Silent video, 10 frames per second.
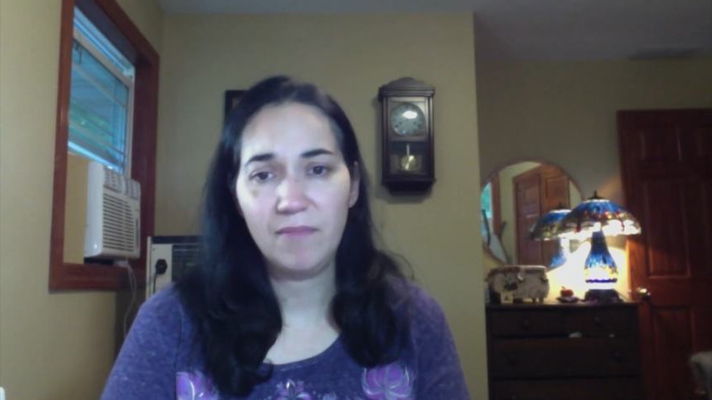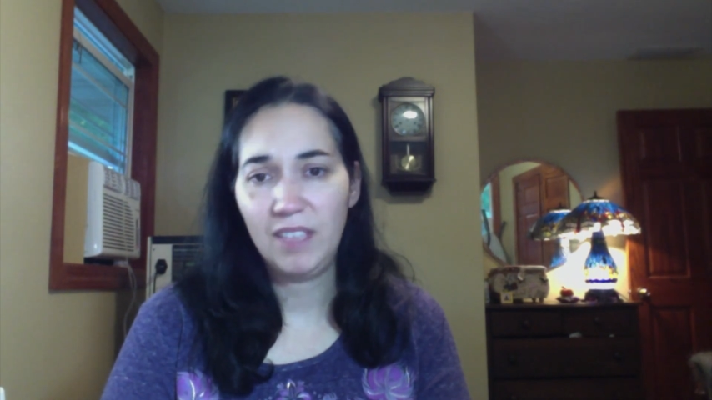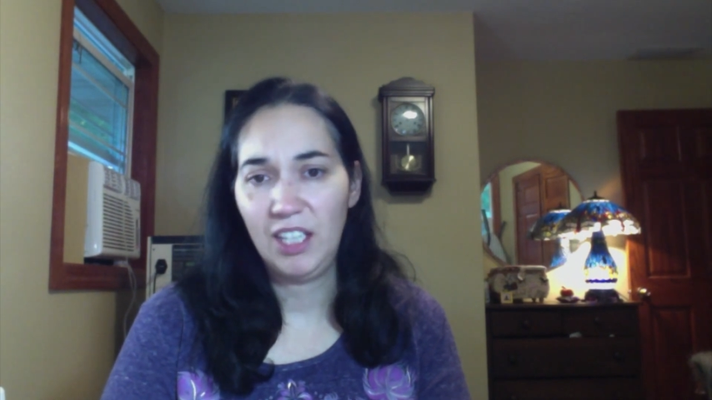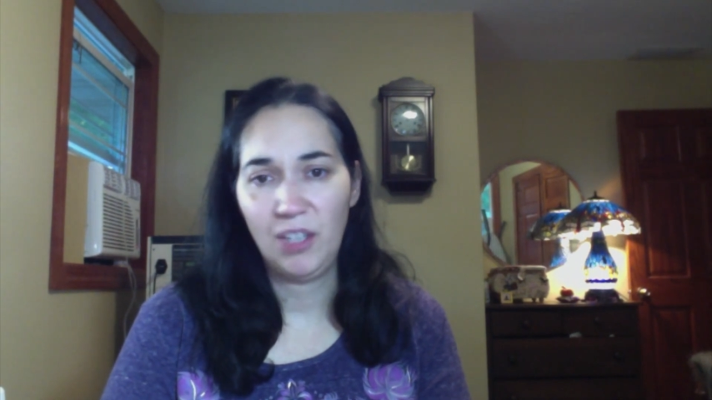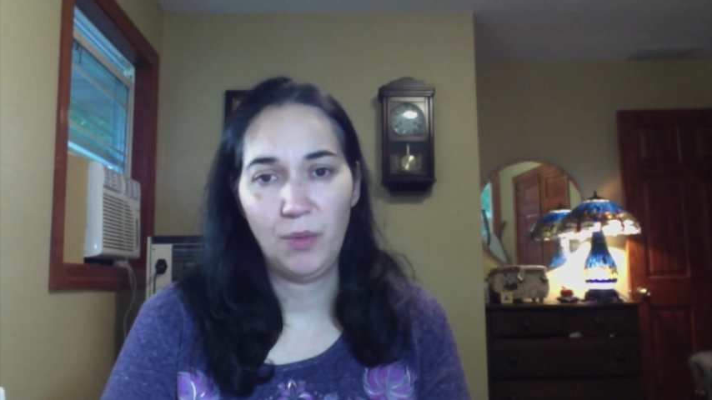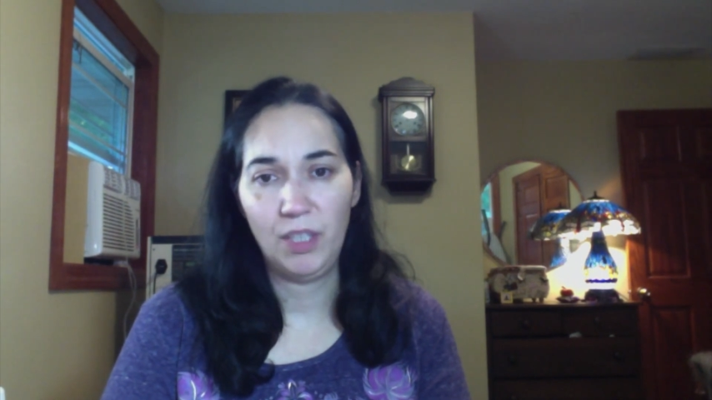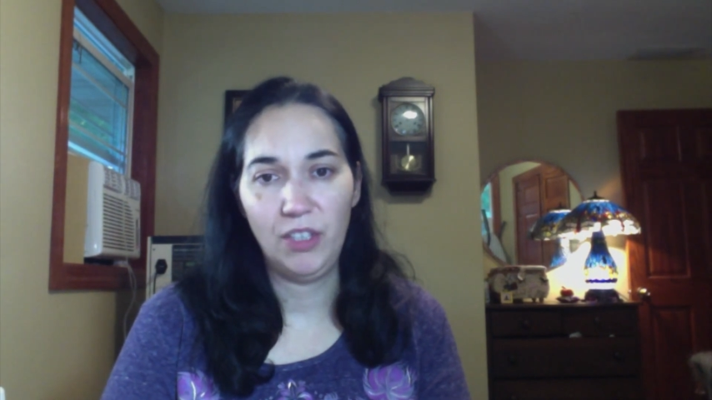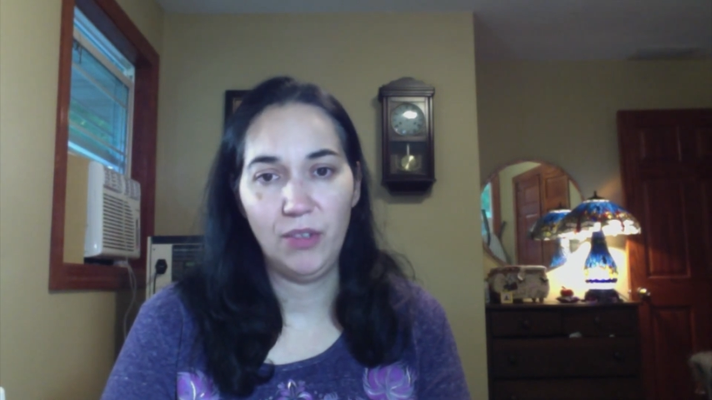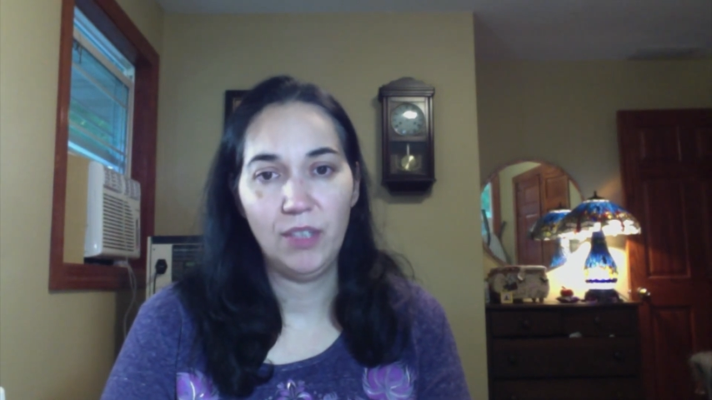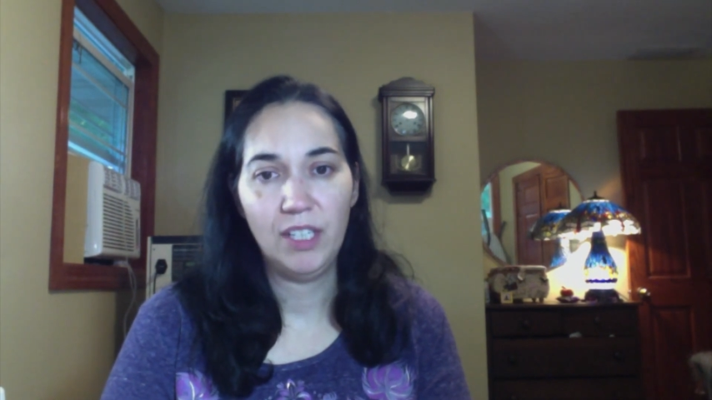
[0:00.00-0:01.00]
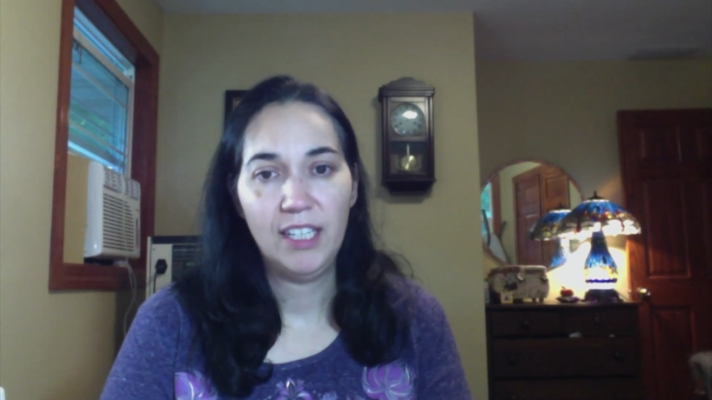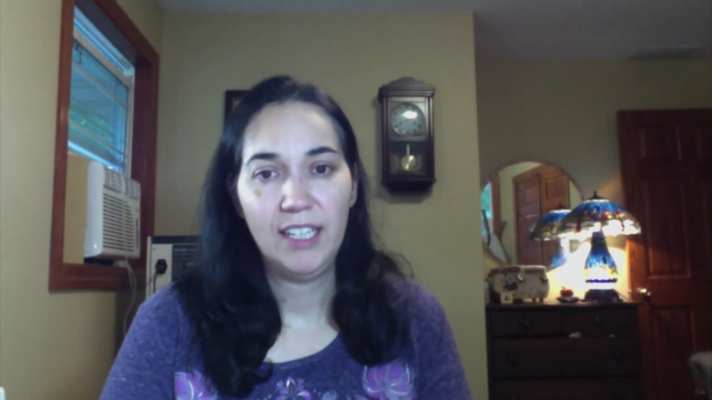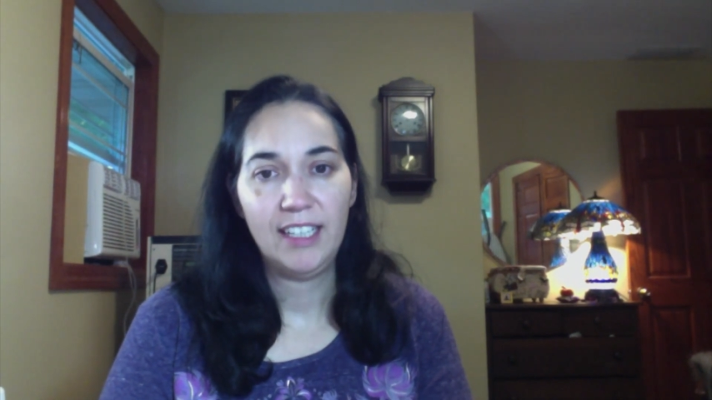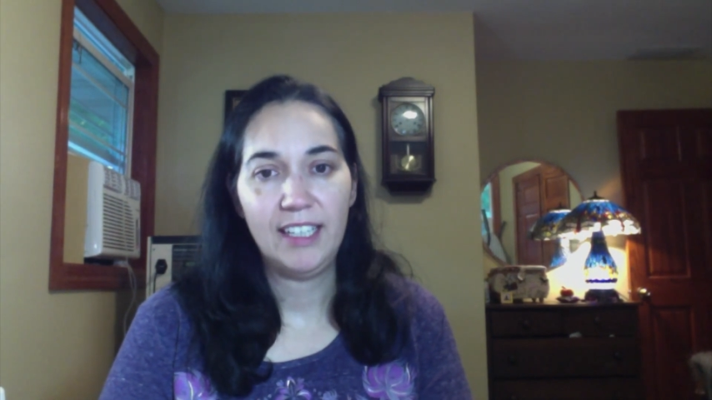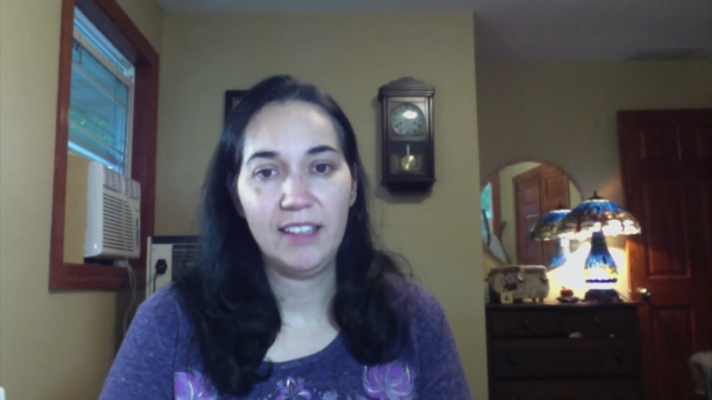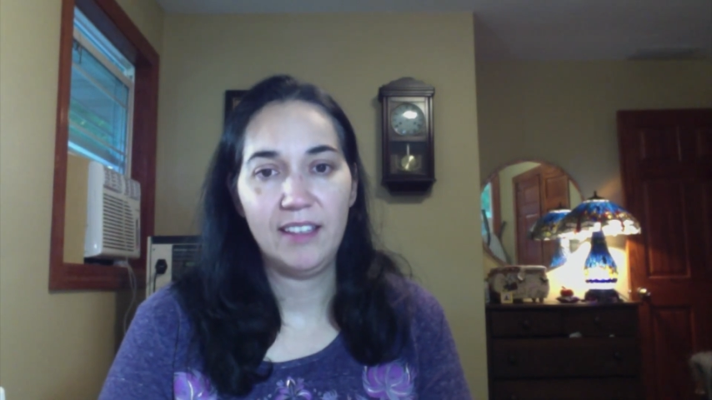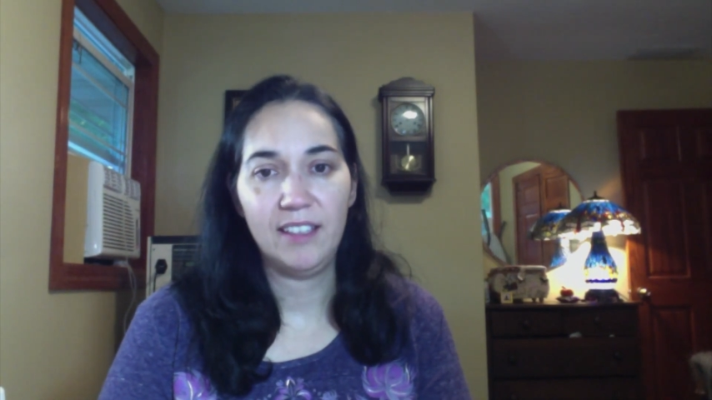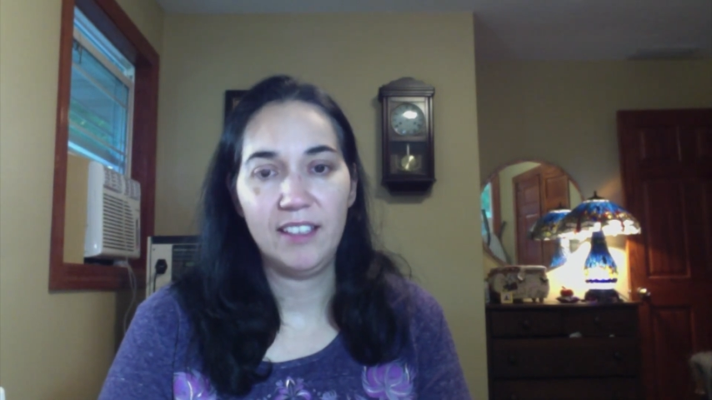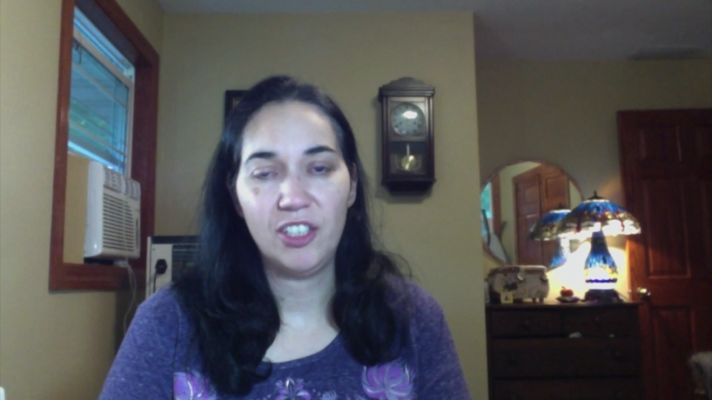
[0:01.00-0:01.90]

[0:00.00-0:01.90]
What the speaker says: when you get the